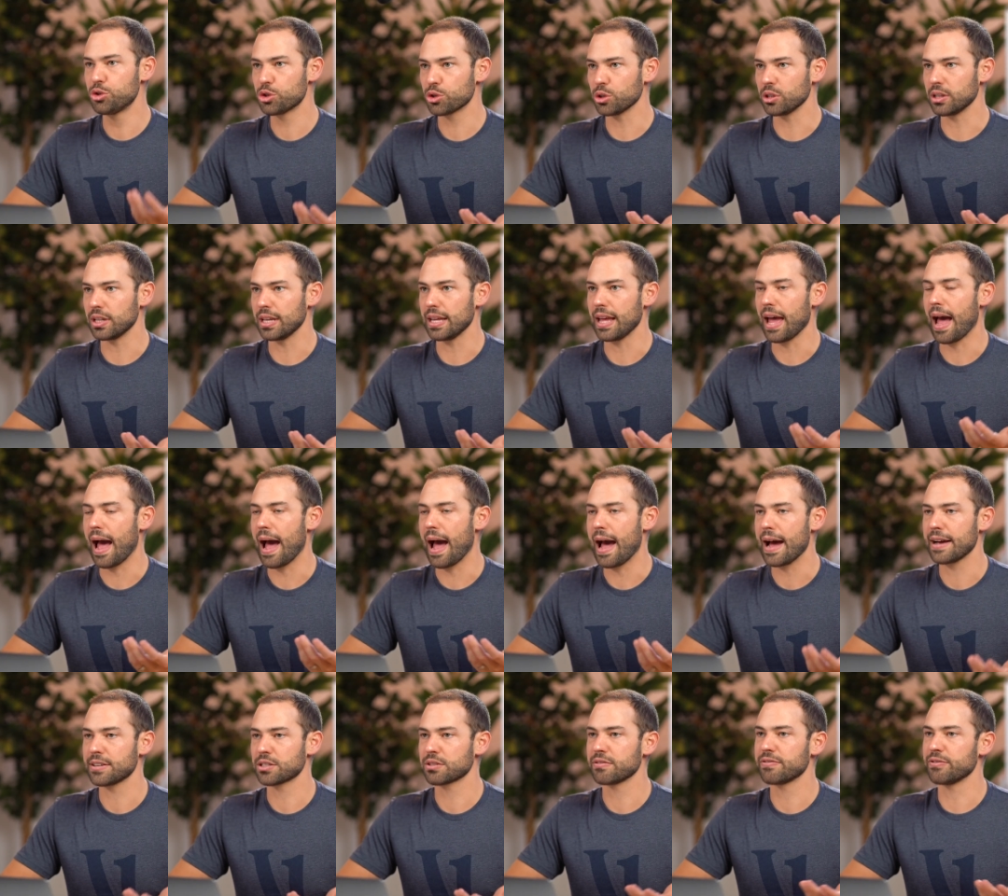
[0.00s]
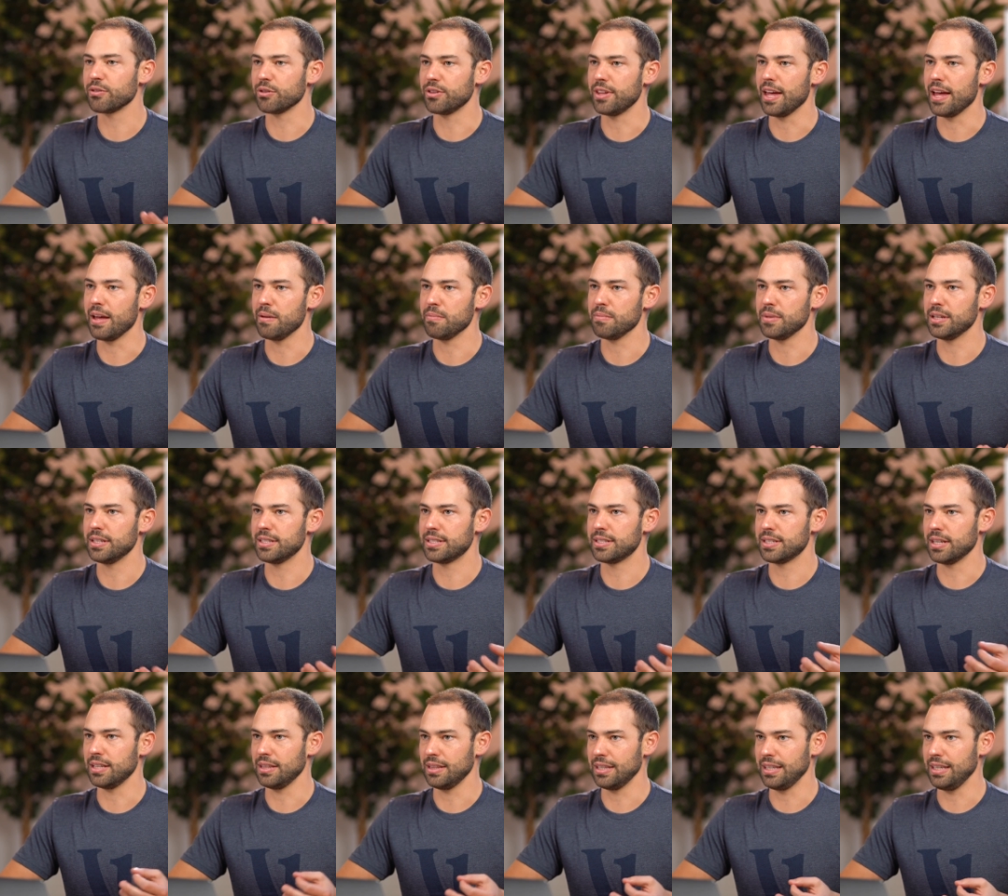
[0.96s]
neutrally ask for
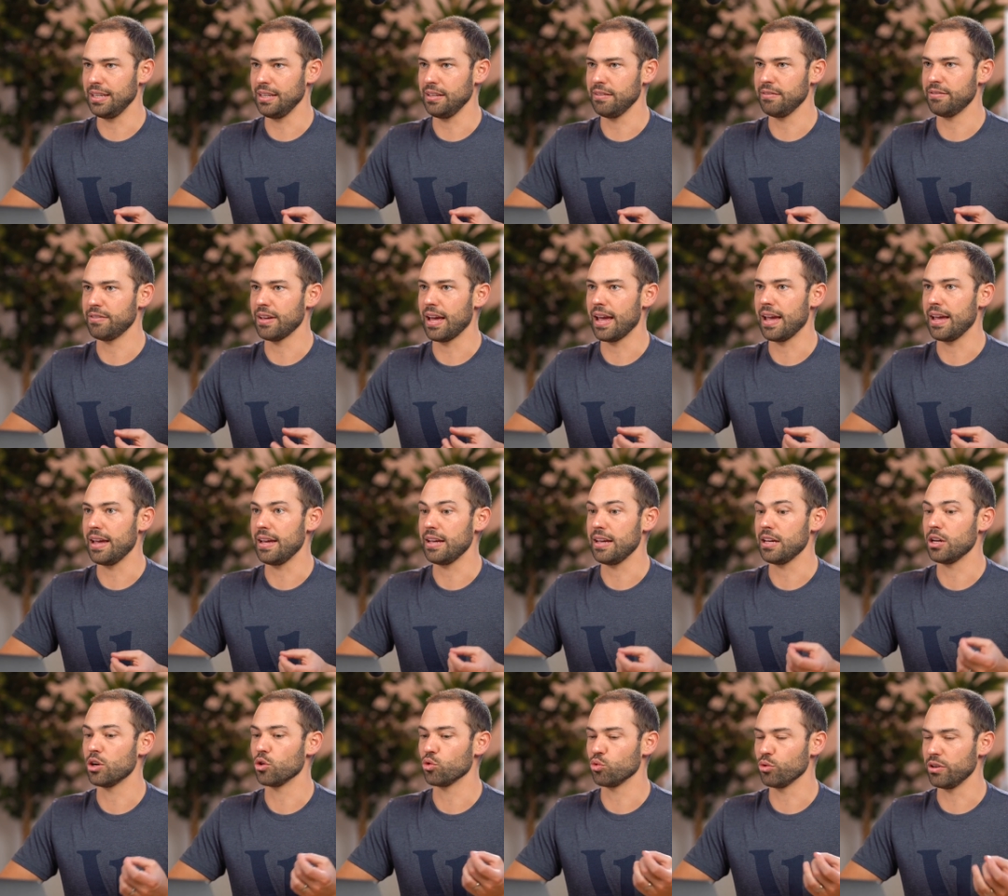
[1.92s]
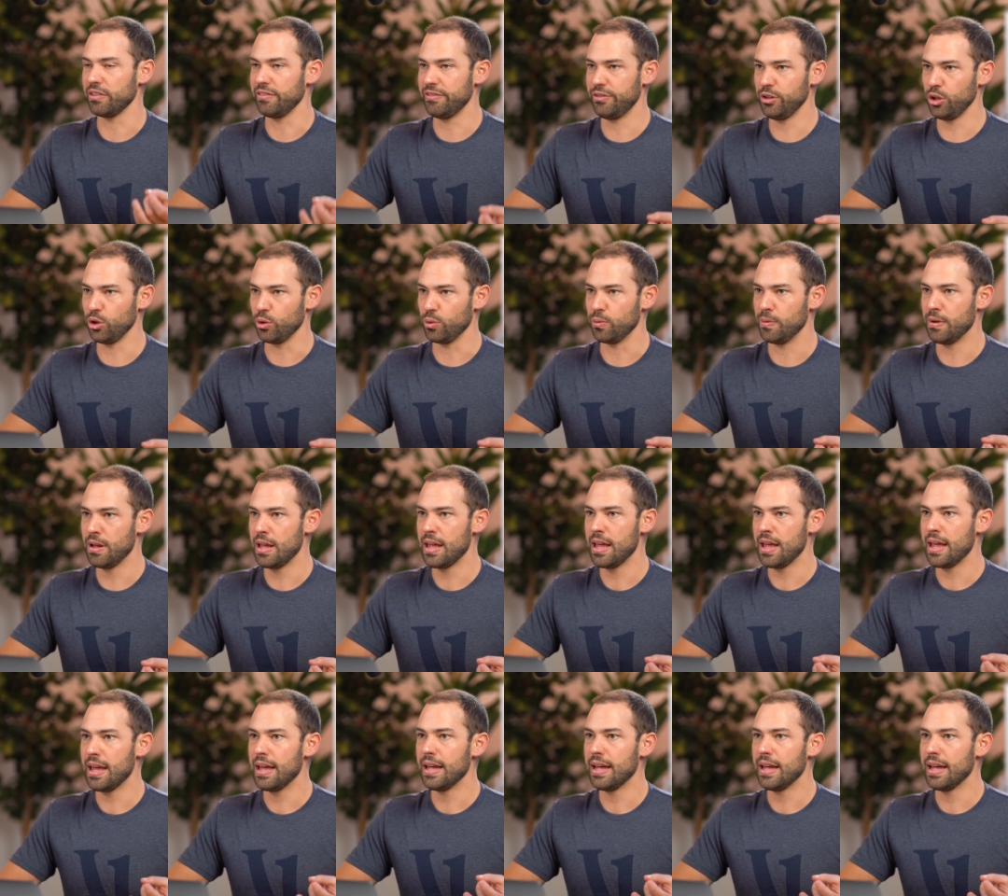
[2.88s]
them to leave a review.